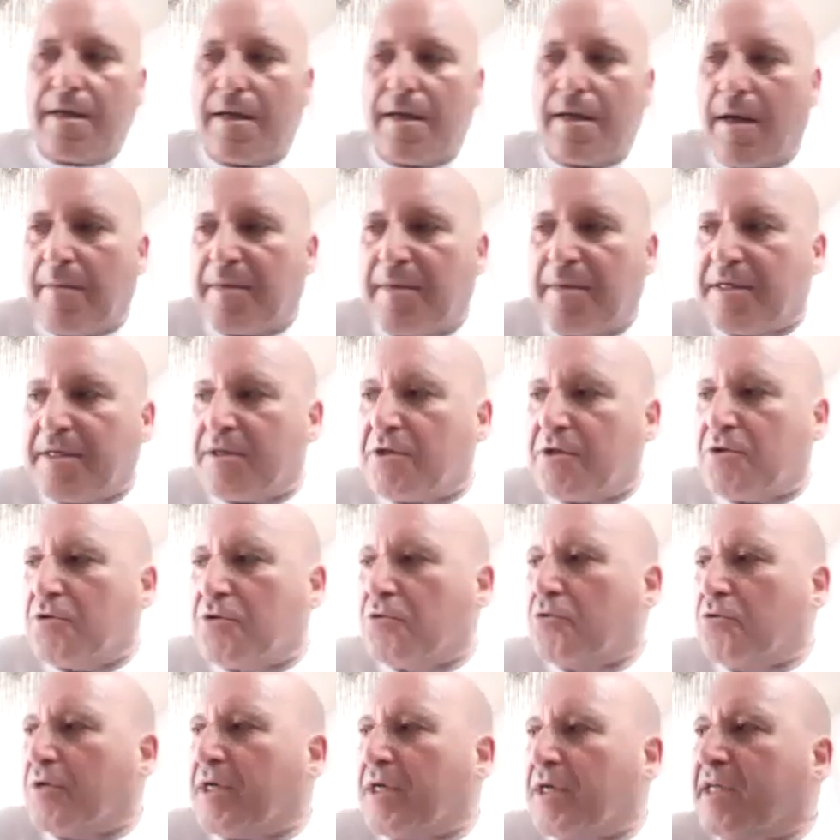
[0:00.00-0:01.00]
I mean,
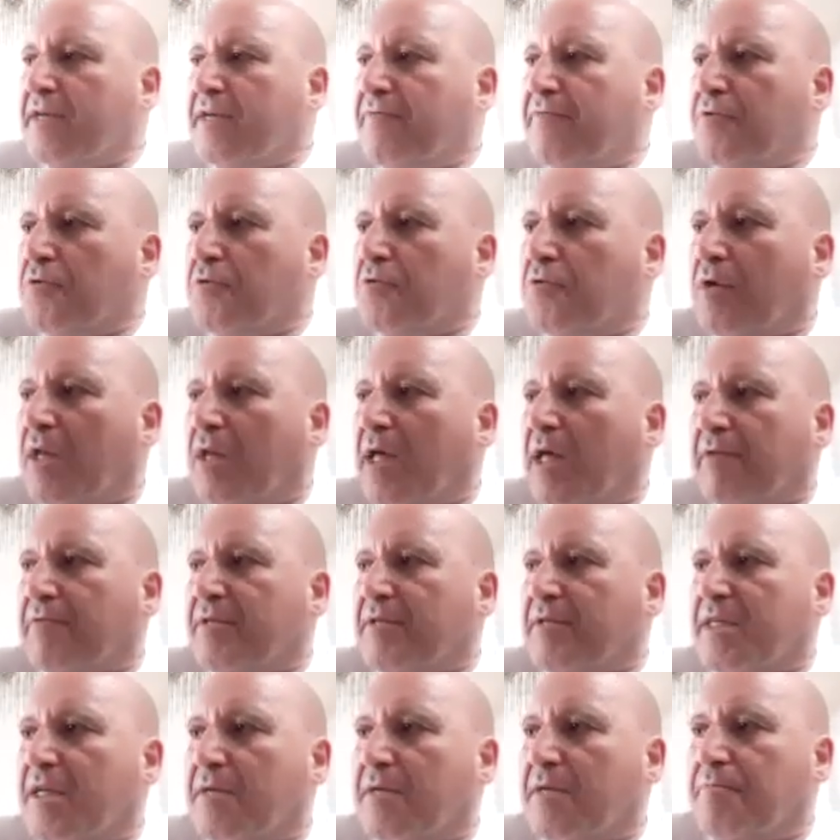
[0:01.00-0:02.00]
you interview a lot of
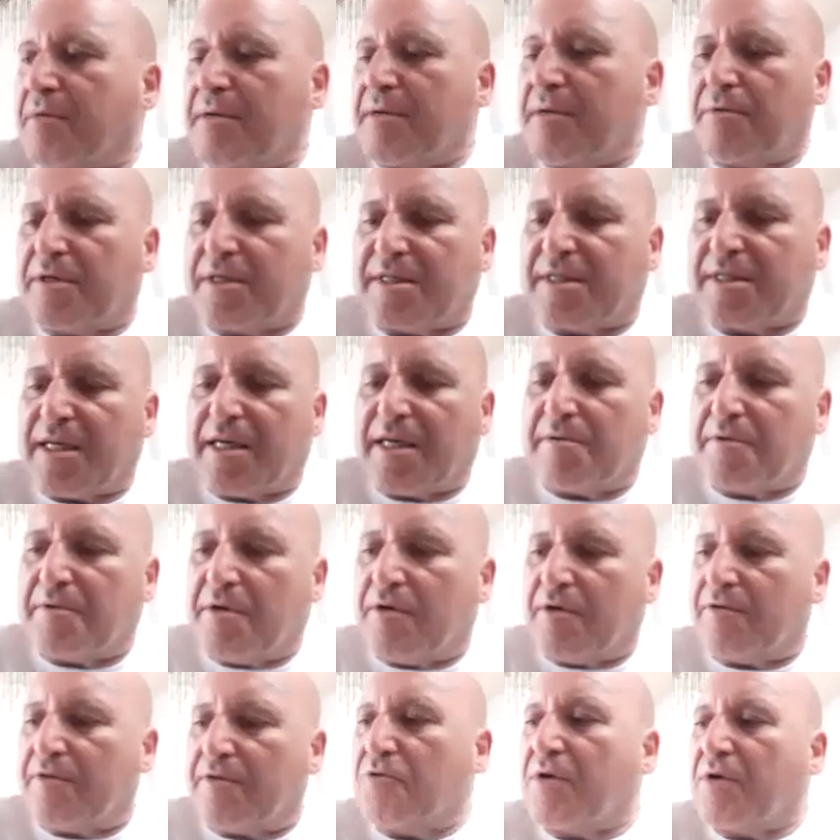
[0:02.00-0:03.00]
Italian people that say, you
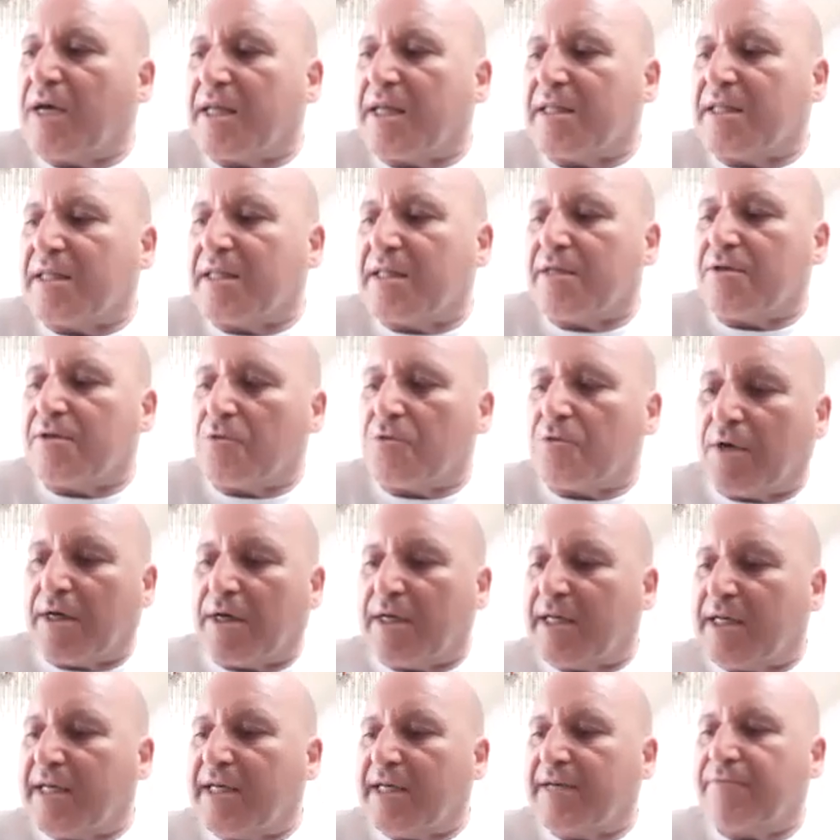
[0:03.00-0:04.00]
want to
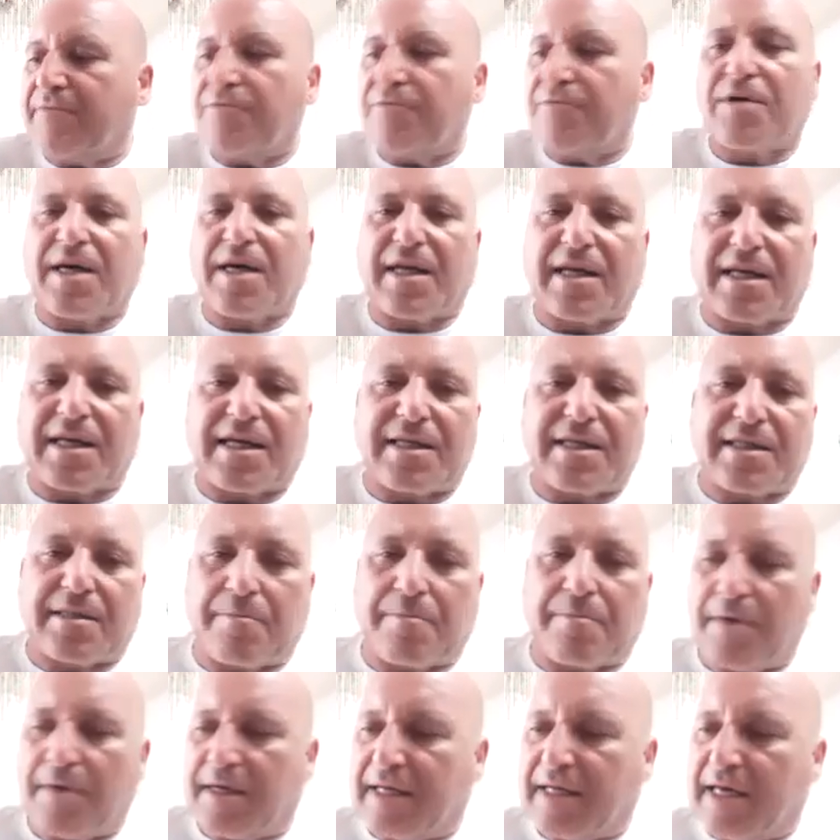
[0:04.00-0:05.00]
live, you got to get the
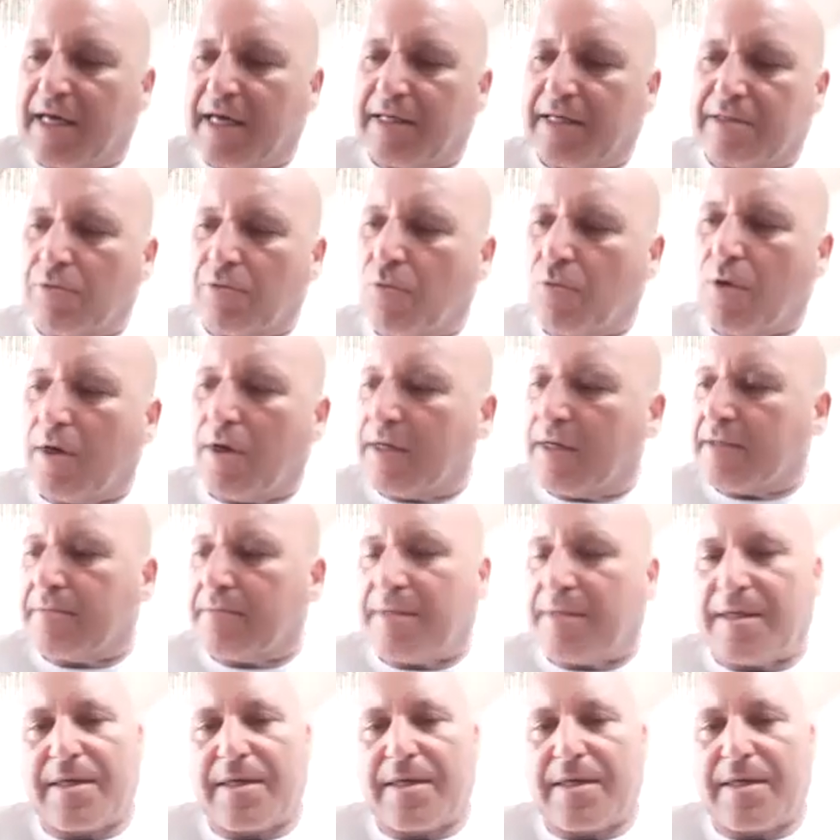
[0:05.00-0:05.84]
money out of the wallet, man.